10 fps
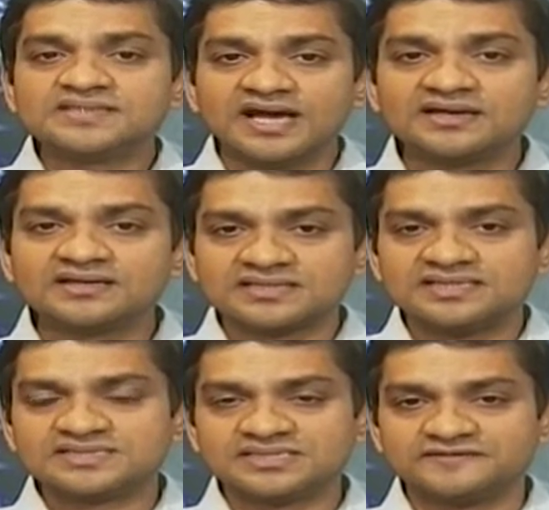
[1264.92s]

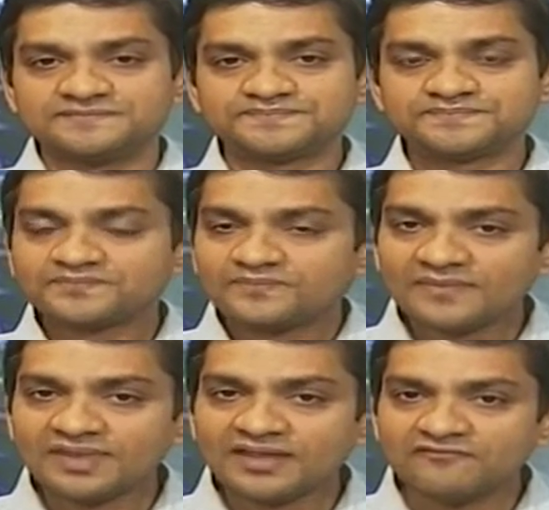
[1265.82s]
agriculture
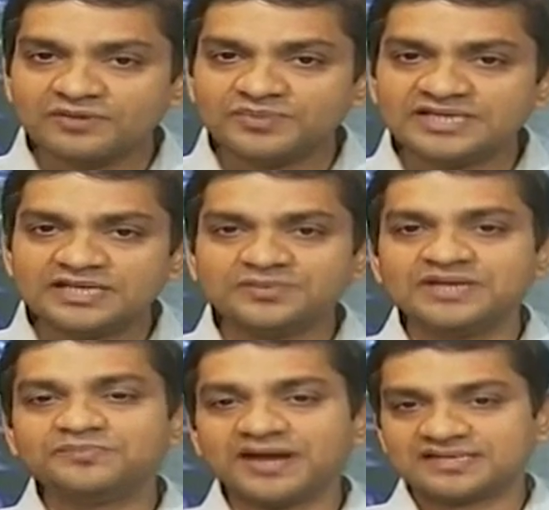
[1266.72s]
will be deeply
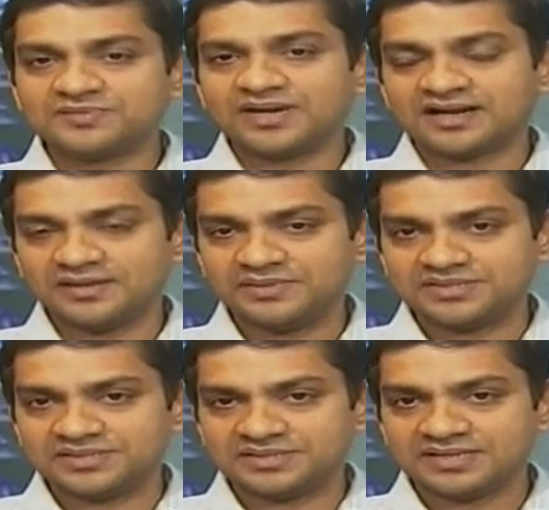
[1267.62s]
impacted by climate
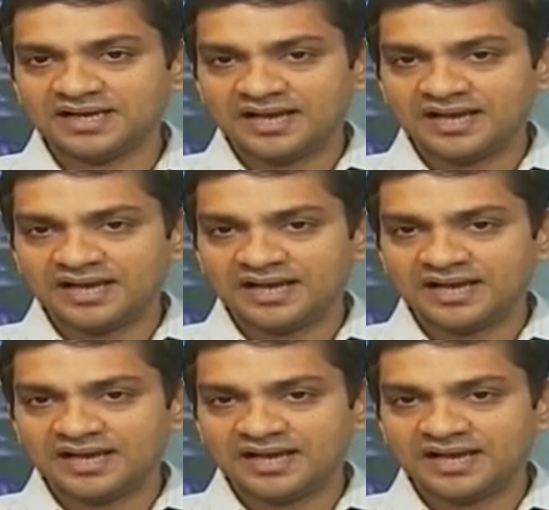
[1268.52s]
change,